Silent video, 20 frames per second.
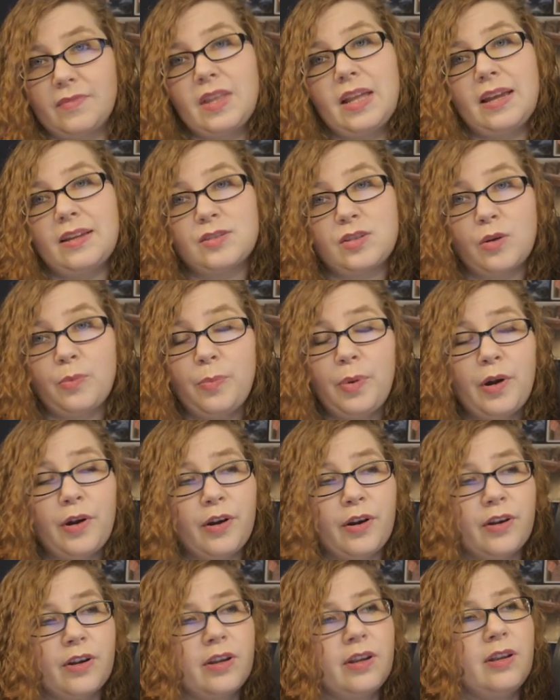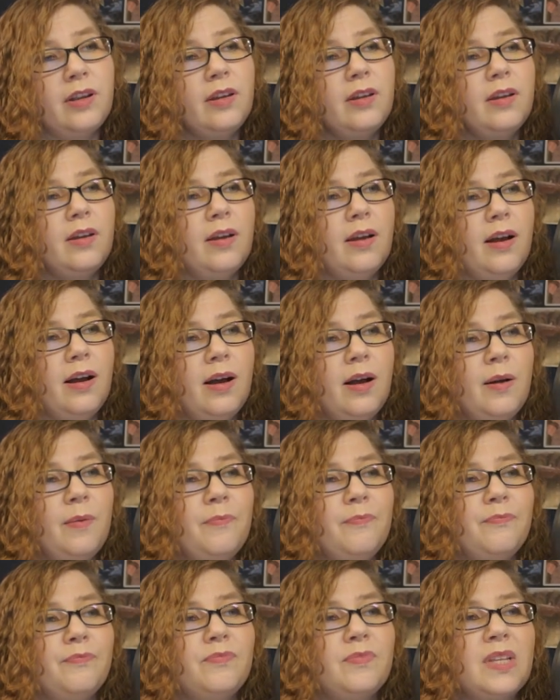as our park,
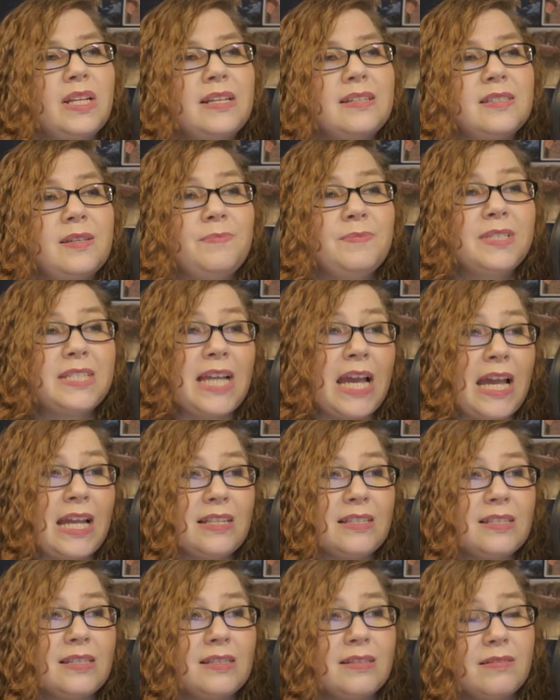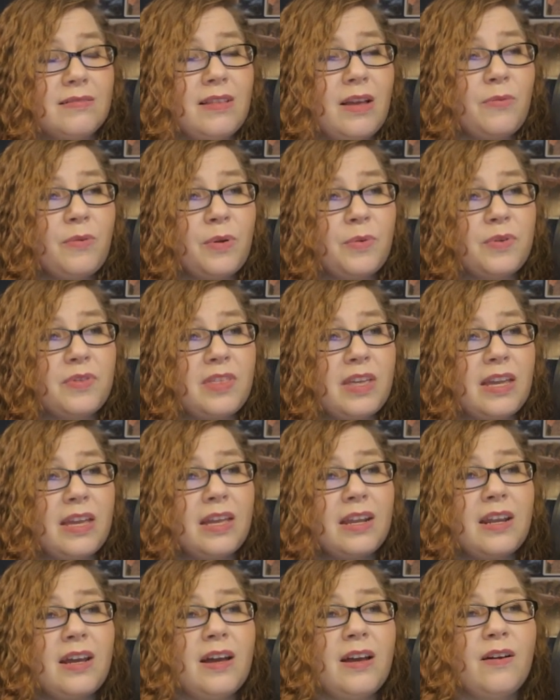some dates that we were
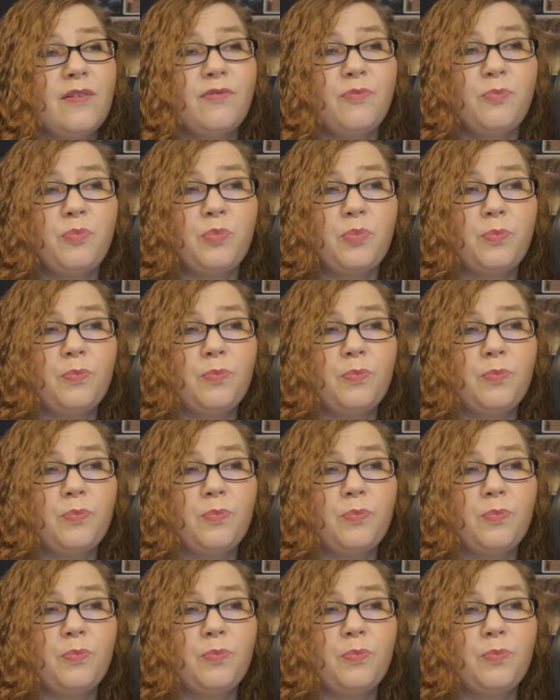thinking of,